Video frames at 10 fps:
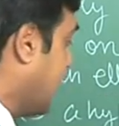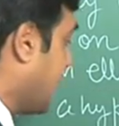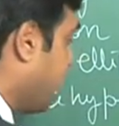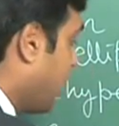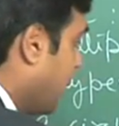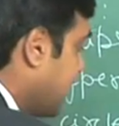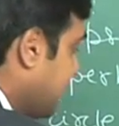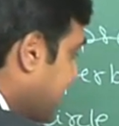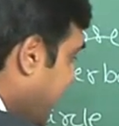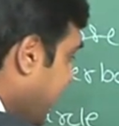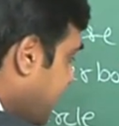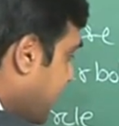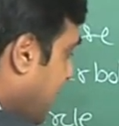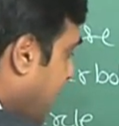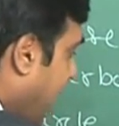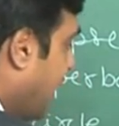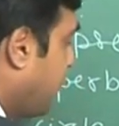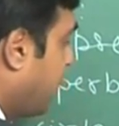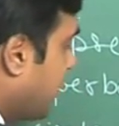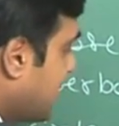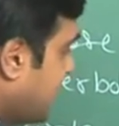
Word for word: giving me 6 and for the